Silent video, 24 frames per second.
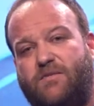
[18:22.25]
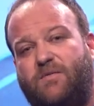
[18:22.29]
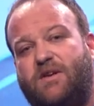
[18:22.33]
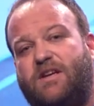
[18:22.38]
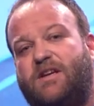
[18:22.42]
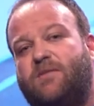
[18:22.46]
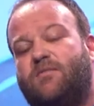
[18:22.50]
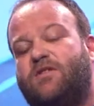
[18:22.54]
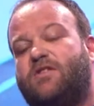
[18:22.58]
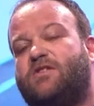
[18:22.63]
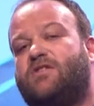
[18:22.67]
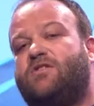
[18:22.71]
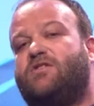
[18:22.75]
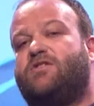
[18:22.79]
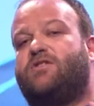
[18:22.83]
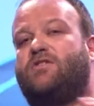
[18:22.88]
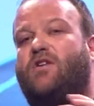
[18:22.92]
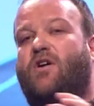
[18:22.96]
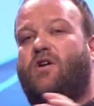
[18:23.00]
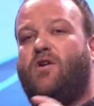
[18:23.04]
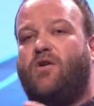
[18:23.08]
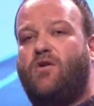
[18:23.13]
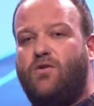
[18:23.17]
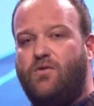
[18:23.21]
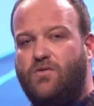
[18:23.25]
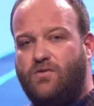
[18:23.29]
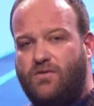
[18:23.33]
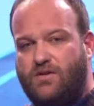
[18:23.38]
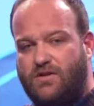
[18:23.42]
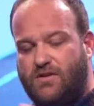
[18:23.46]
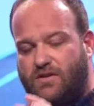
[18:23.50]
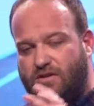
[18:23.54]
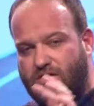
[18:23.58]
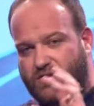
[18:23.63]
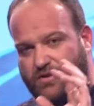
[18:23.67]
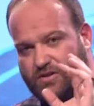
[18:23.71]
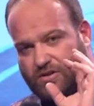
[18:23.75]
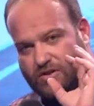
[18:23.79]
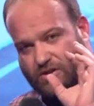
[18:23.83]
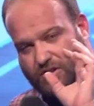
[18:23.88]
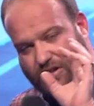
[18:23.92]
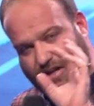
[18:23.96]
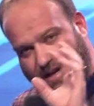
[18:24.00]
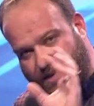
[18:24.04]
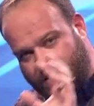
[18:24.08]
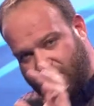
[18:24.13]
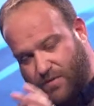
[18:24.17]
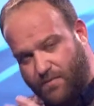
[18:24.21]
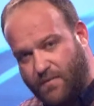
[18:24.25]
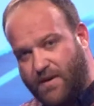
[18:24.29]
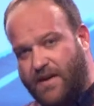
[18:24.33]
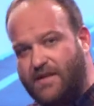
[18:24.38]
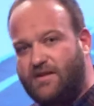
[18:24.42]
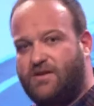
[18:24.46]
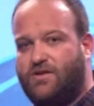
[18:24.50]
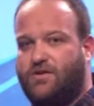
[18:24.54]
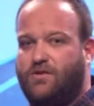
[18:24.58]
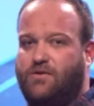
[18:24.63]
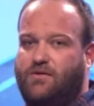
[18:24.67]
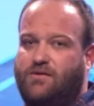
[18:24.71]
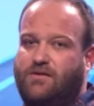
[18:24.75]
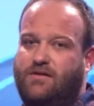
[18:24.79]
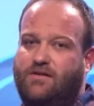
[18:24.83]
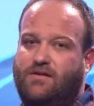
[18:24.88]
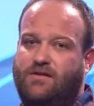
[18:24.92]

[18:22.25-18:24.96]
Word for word: we can be so judgmental